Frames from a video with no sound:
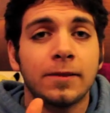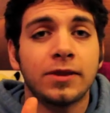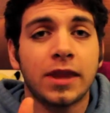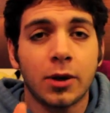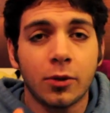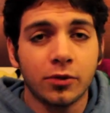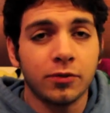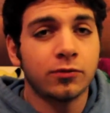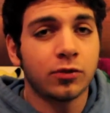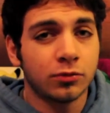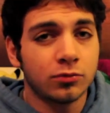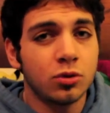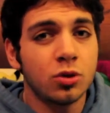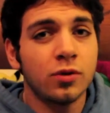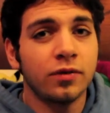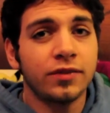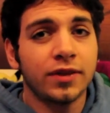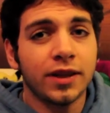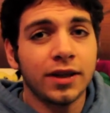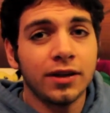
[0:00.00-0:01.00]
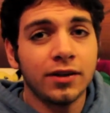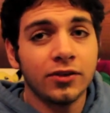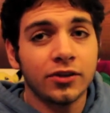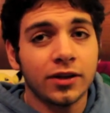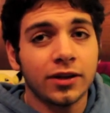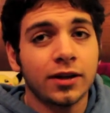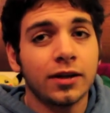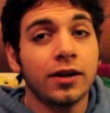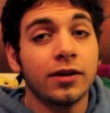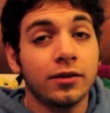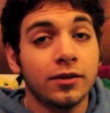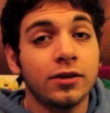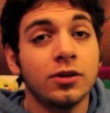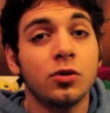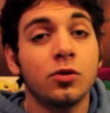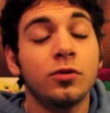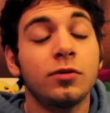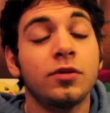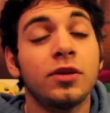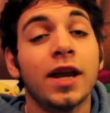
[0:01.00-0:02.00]
they would remove things, and
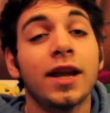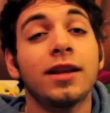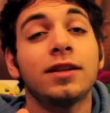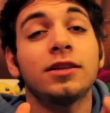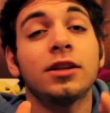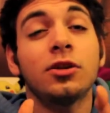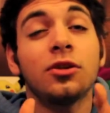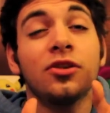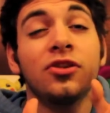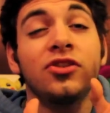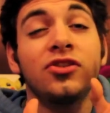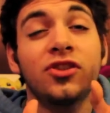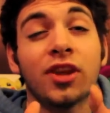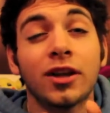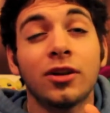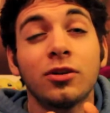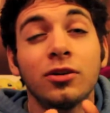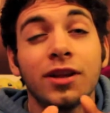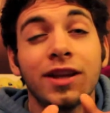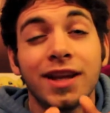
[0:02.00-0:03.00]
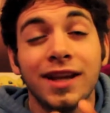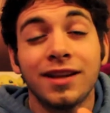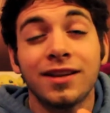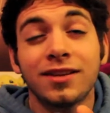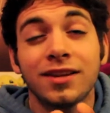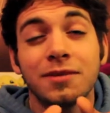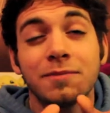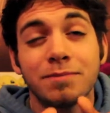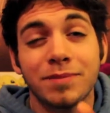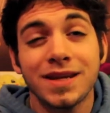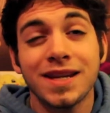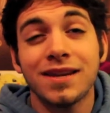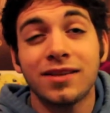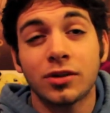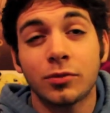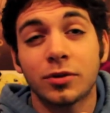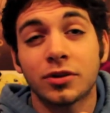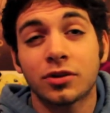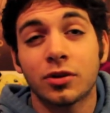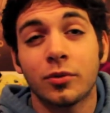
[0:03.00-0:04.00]
you'd get little subtle hints and
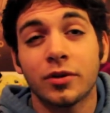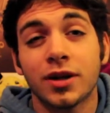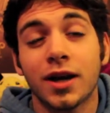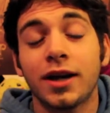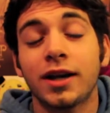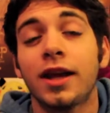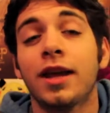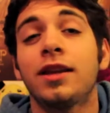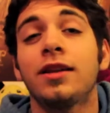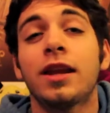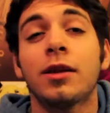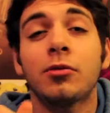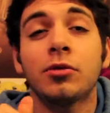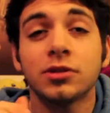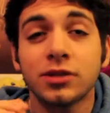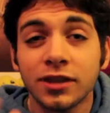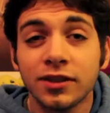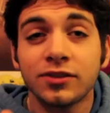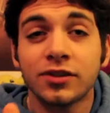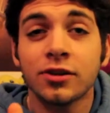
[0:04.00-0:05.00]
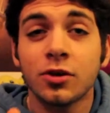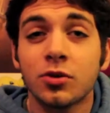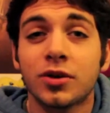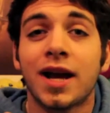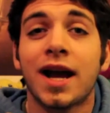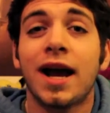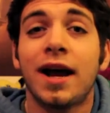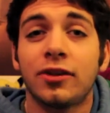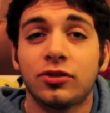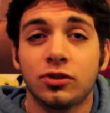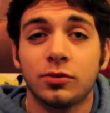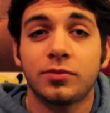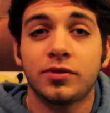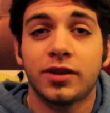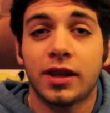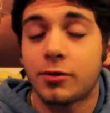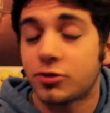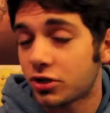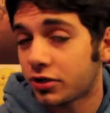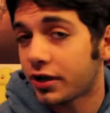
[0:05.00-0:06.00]
peeks of what's going on, and they released a new costume
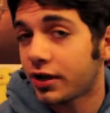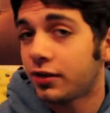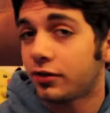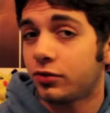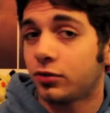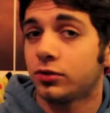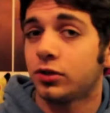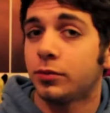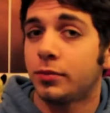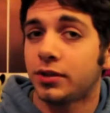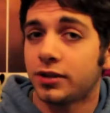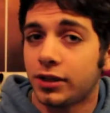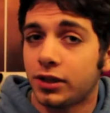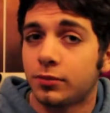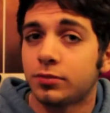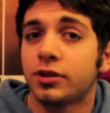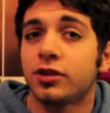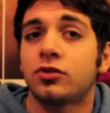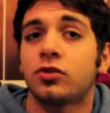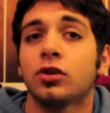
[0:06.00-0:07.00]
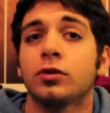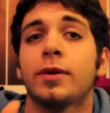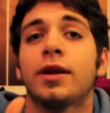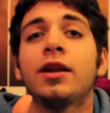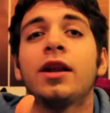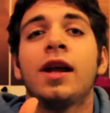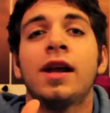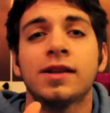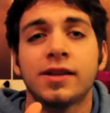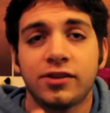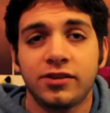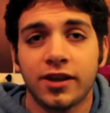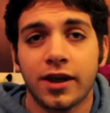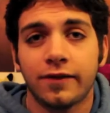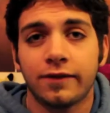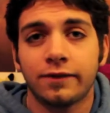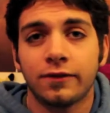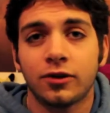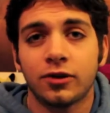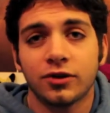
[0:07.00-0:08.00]
today, which I'll get into a little bit later, but let's talk about the
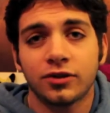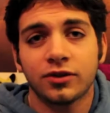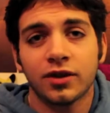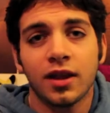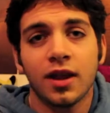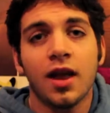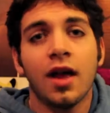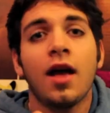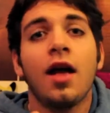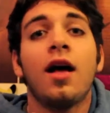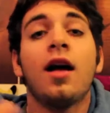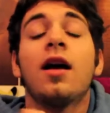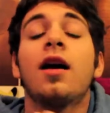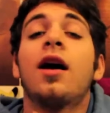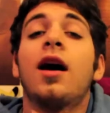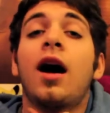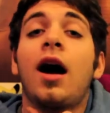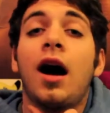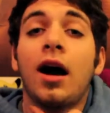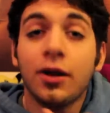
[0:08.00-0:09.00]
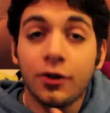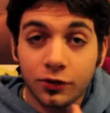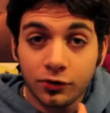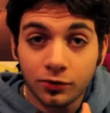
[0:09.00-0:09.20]
set first. I